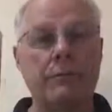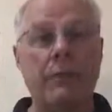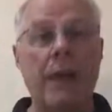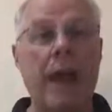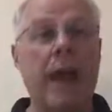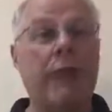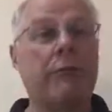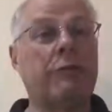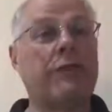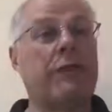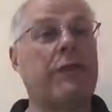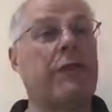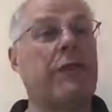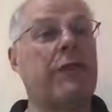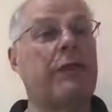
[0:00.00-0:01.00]
And
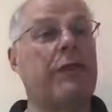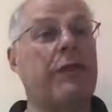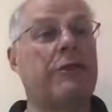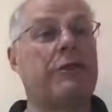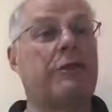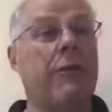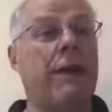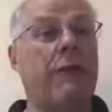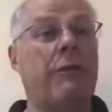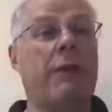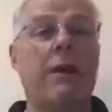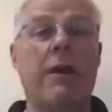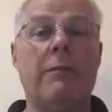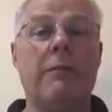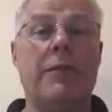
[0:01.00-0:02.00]
also the other thing as well,
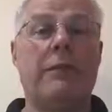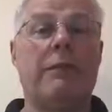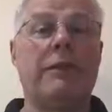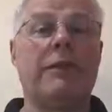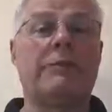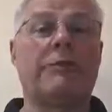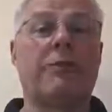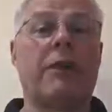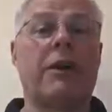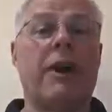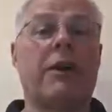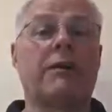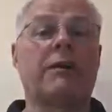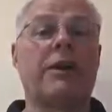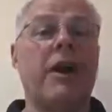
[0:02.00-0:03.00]
being a fish
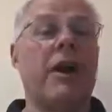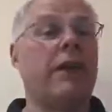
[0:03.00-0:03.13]
product,